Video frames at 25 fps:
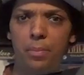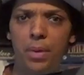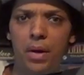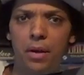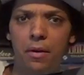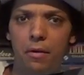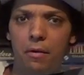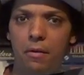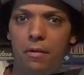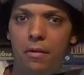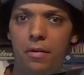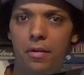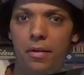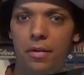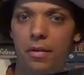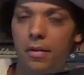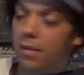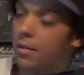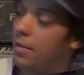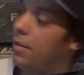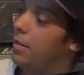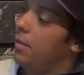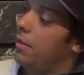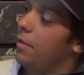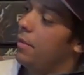a punt.
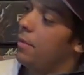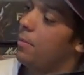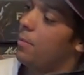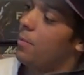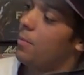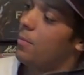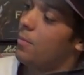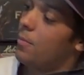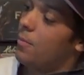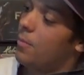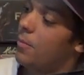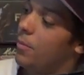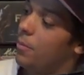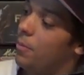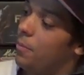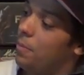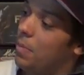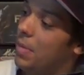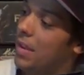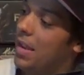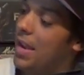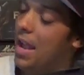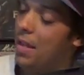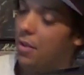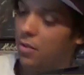
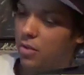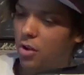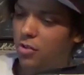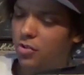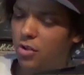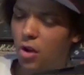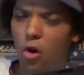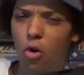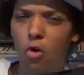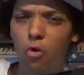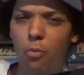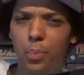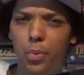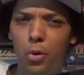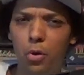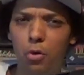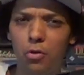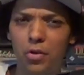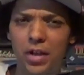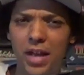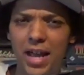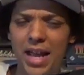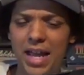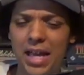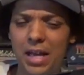Yeah, there's loads of old
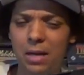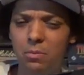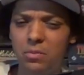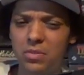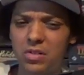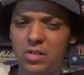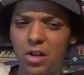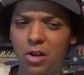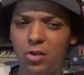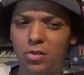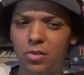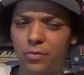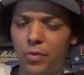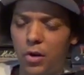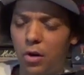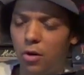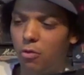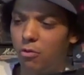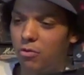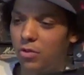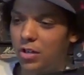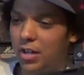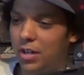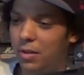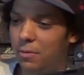ball games, loads of
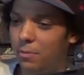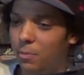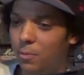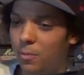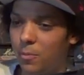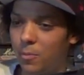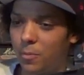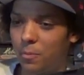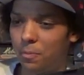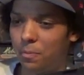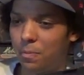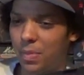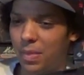old, um,